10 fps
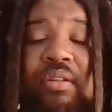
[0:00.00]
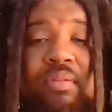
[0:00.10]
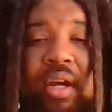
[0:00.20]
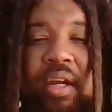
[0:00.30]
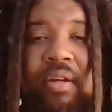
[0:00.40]

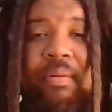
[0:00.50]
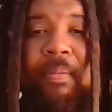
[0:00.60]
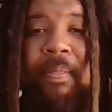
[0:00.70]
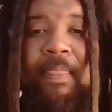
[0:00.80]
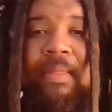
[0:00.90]
right?
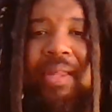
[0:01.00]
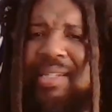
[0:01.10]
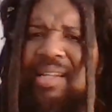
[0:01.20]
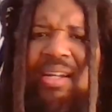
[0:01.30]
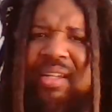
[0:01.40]

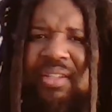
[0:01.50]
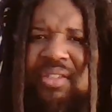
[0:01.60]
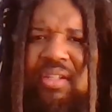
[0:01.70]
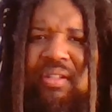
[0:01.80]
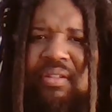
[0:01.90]
That's not
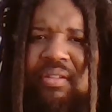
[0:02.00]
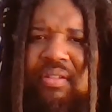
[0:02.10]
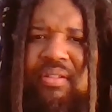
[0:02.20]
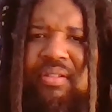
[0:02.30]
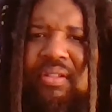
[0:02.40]
easy.
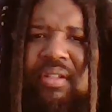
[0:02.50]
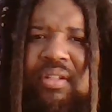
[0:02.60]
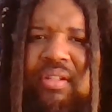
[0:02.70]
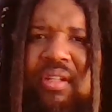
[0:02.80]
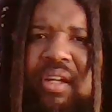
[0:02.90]

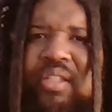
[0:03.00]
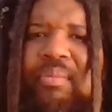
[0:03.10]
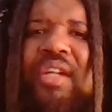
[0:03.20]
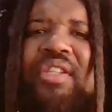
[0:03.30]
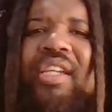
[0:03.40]
It's
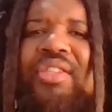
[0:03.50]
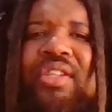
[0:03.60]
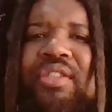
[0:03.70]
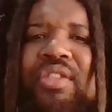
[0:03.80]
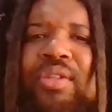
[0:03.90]
much
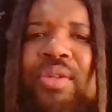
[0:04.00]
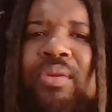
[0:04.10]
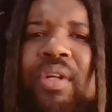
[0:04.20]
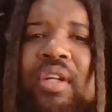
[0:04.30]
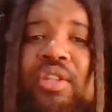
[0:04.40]
easier
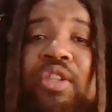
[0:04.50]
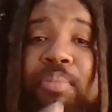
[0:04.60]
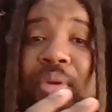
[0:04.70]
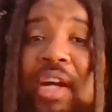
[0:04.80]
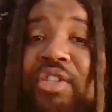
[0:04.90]
to
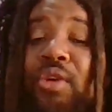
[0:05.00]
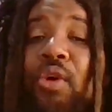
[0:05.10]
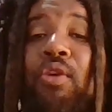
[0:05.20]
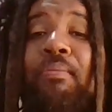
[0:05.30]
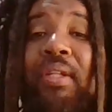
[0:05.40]
suppress your
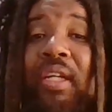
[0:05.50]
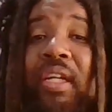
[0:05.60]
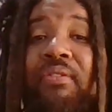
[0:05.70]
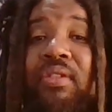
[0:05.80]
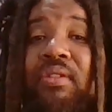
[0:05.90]
own
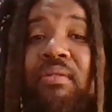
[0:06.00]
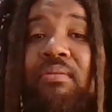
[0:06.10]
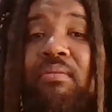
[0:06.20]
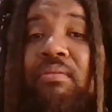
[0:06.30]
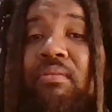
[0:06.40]
beliefs,
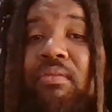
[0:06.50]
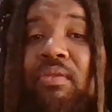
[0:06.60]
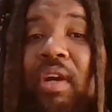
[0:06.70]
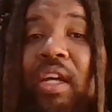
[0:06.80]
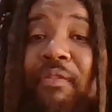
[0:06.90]

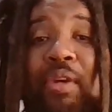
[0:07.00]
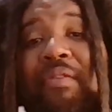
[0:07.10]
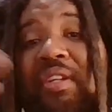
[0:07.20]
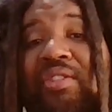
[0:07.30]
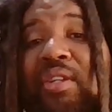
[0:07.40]
right? If you have
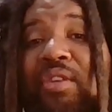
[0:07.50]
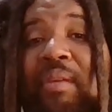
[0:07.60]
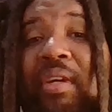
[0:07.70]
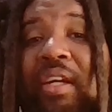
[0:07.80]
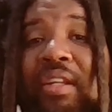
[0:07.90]
a
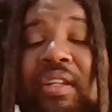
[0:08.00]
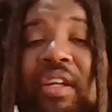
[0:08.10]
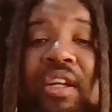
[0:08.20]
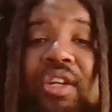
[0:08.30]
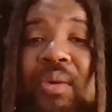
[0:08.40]
disagreement and
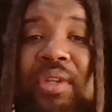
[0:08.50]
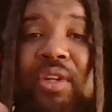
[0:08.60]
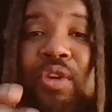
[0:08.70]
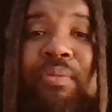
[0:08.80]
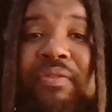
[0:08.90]
you're with a
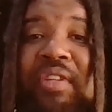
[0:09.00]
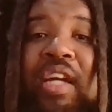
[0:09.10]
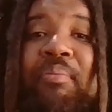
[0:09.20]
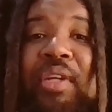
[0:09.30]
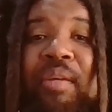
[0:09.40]
group of
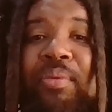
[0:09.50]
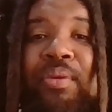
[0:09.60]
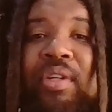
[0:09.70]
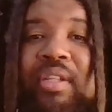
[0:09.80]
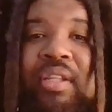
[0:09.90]
10
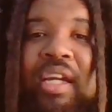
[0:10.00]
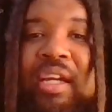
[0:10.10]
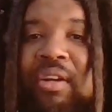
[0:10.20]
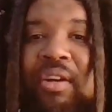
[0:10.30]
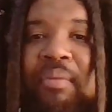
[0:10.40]
people and
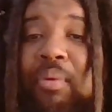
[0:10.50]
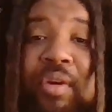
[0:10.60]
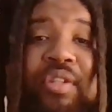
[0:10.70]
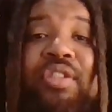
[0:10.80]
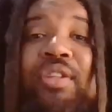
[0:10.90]
they are
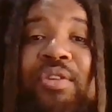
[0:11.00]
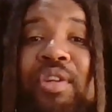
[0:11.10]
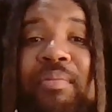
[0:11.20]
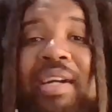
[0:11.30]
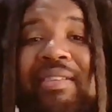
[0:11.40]
important to you,
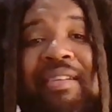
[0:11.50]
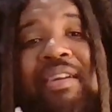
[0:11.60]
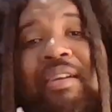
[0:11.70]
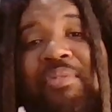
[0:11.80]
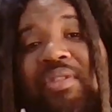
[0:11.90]
you might say,
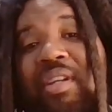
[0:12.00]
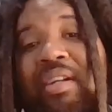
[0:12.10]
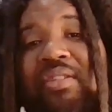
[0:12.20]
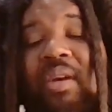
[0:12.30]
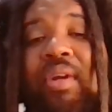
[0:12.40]
I'm just not
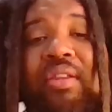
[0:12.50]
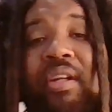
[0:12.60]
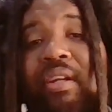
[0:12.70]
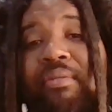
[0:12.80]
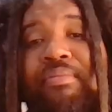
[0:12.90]
going to say what I
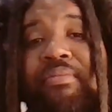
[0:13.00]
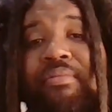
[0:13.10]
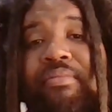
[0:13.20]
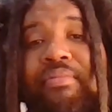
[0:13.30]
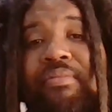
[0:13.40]
think,
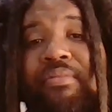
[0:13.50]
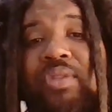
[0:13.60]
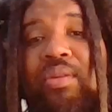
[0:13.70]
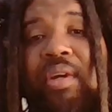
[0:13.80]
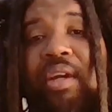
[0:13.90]

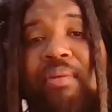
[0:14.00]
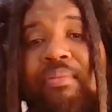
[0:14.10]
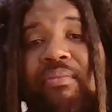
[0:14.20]
right?